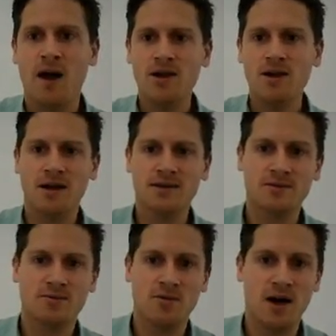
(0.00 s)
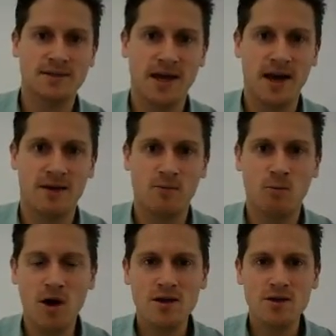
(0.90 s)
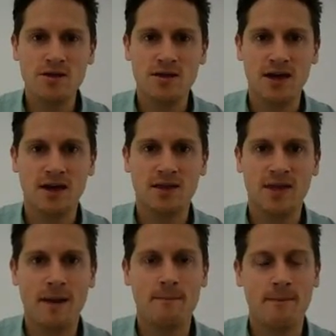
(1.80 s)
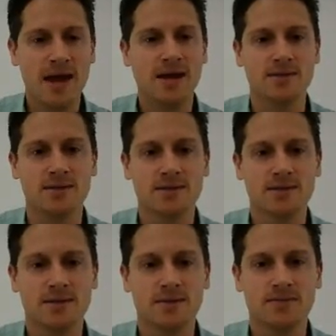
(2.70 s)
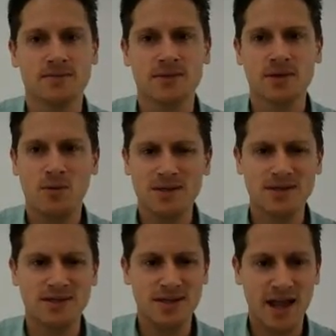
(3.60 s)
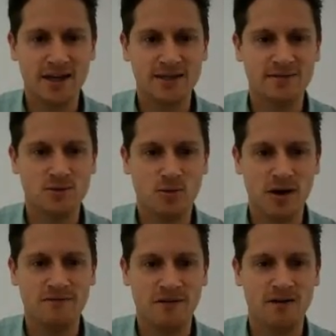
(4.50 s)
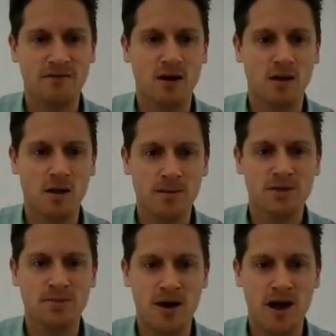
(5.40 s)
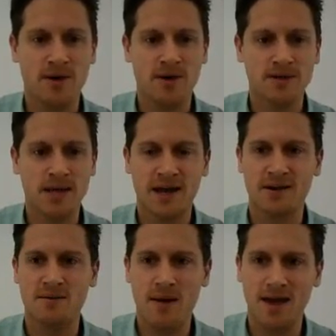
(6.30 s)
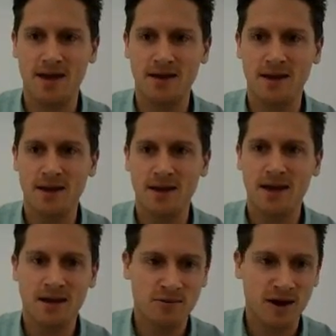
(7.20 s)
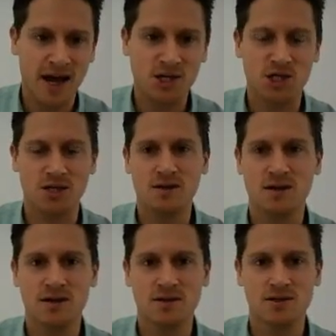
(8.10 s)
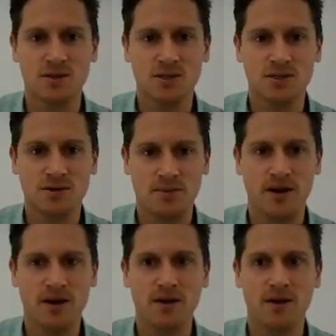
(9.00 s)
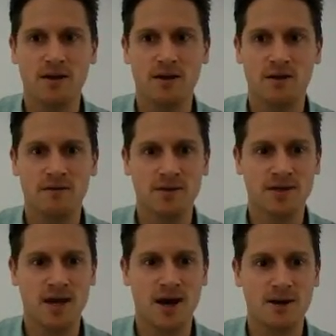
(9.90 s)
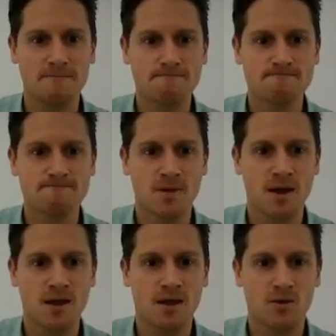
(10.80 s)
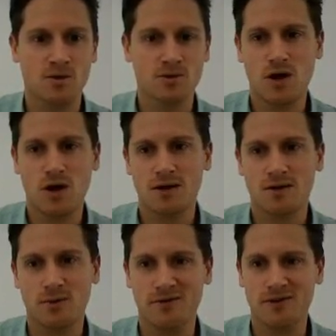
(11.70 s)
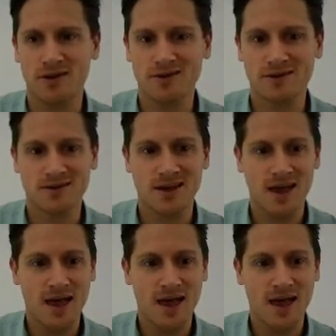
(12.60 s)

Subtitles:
I want you guys to write down what you think that means. So what does negative 25 kilometers per hour per second mean in relation to the stopping of this car or truck or whatever it is?